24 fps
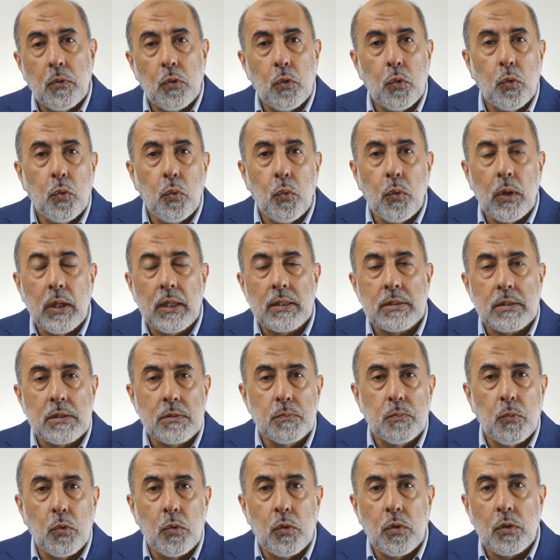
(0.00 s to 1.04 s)
who is
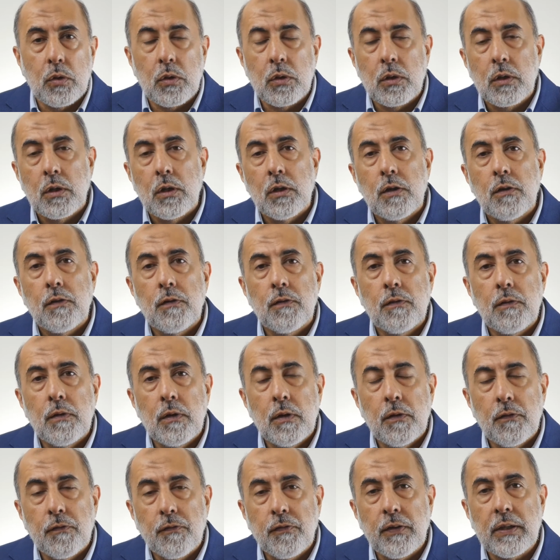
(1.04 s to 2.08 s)
more
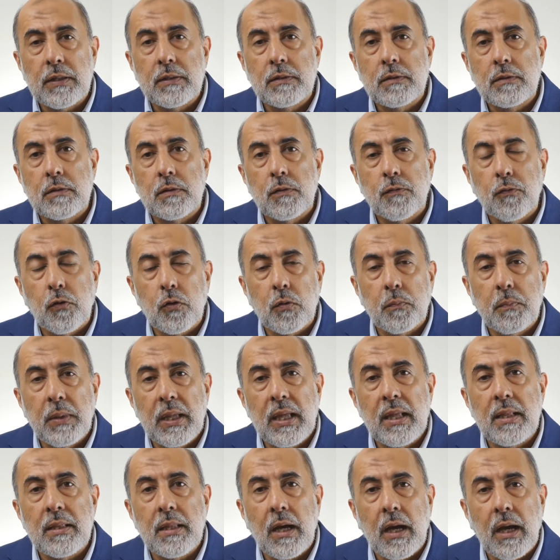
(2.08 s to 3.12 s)
fit for
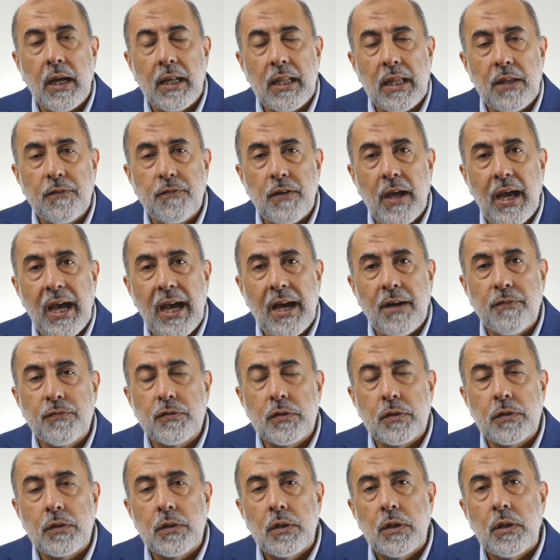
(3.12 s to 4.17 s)
being the Khalifa
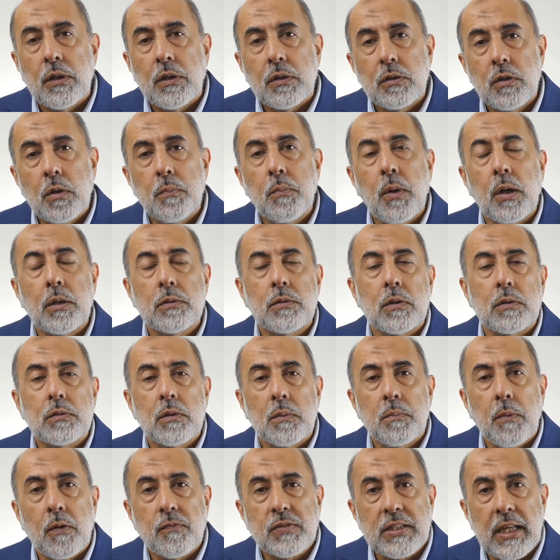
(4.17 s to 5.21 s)
after the
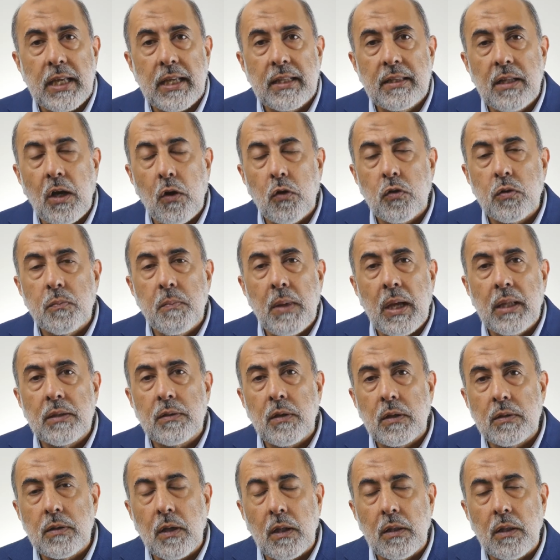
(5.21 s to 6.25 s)
martyrdom of Sayyidina Uthman
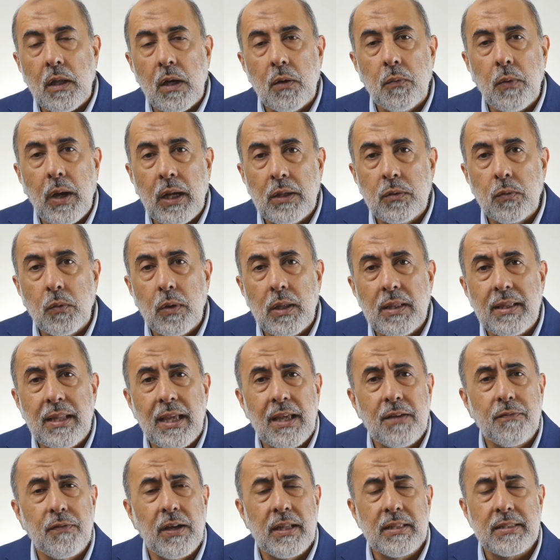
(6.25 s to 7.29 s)
radiallahu anhu in the
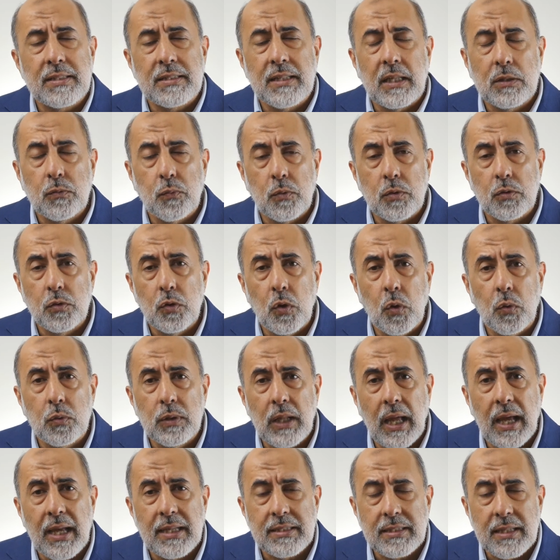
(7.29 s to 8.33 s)
events that were known
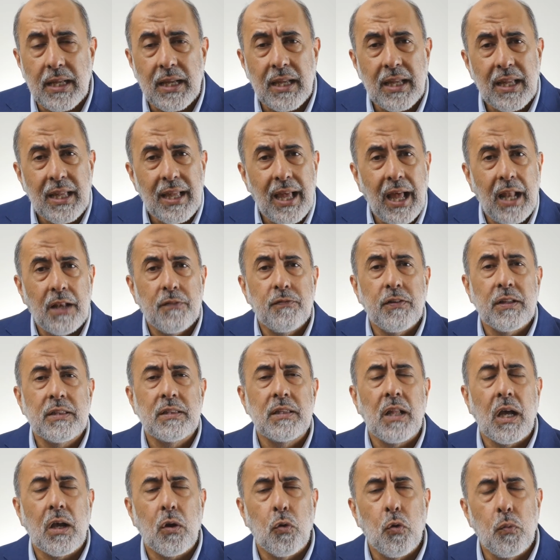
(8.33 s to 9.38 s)
as
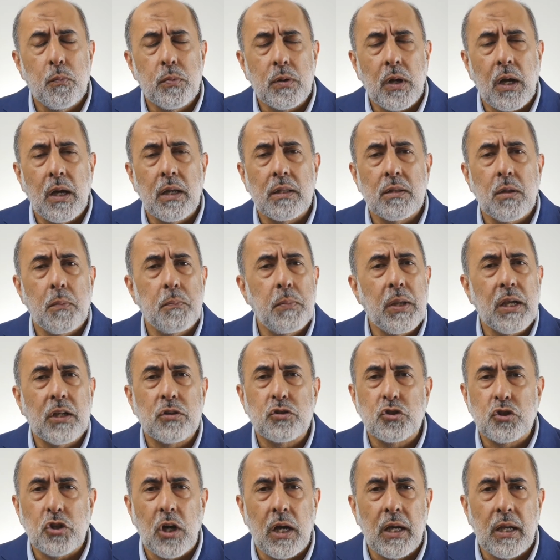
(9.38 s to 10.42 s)
Al-Fitna Kubra, the big
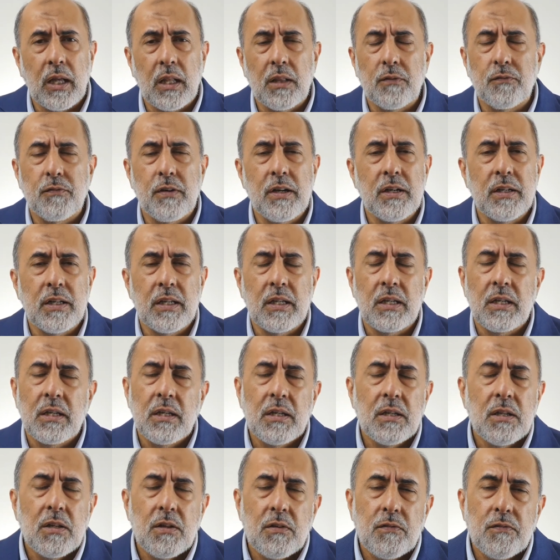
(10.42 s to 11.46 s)
trial, very,
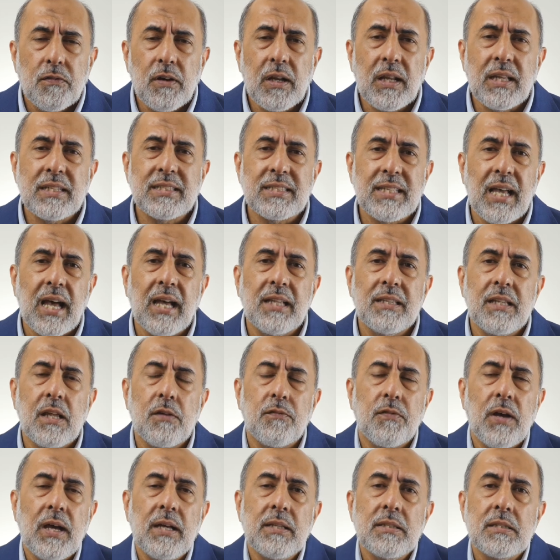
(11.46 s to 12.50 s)
very sad
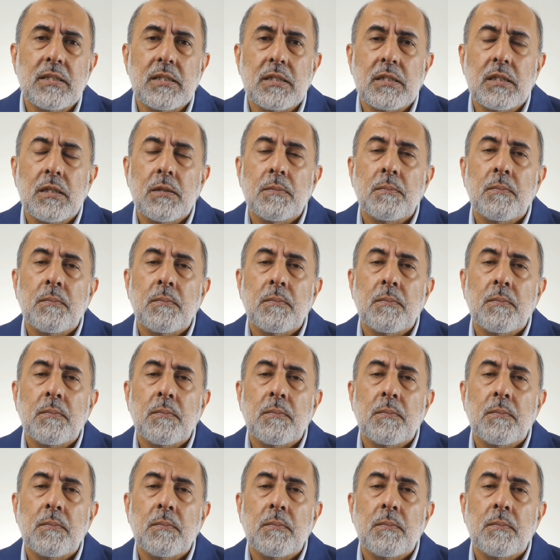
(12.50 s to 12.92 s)
events.